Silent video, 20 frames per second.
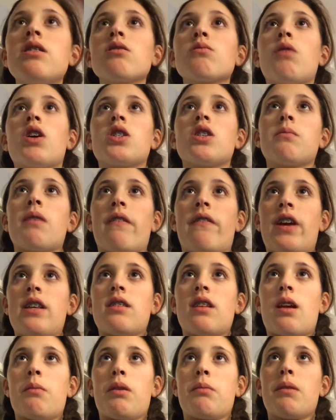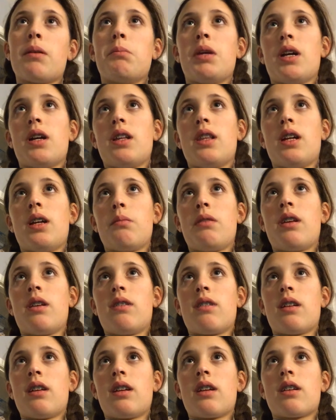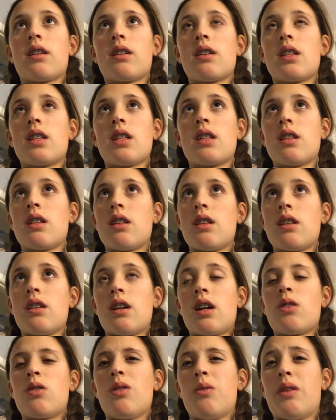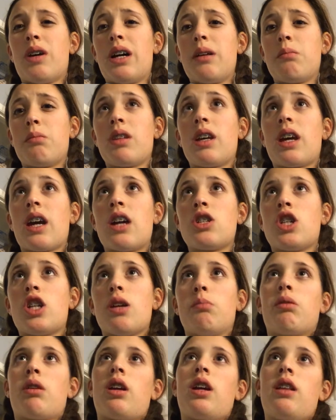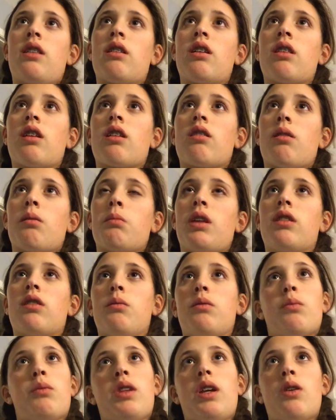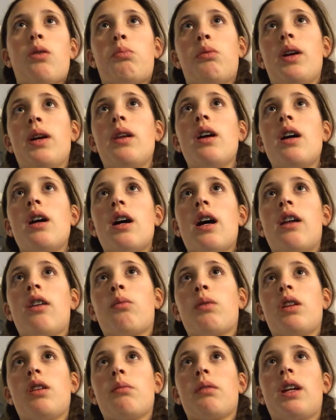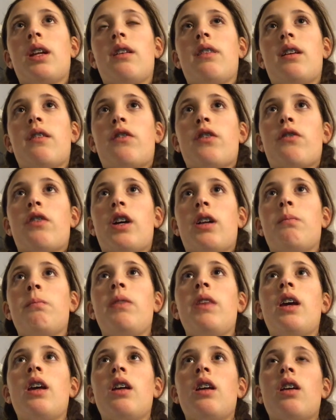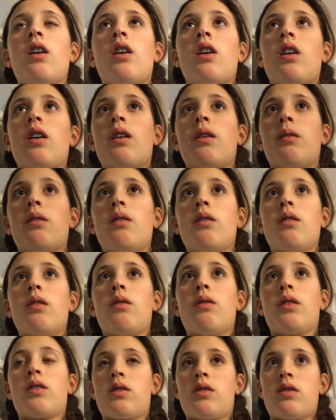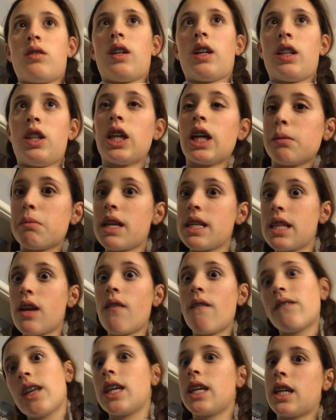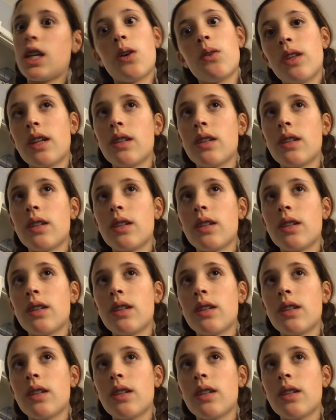just washing my face, and I bring my mirror in there because like, I don't know why, but like I shouldn't have brought it in there that time. Like there was really no point. I just wanted to bring it in there for fun. Or or just to like look at myself. You know,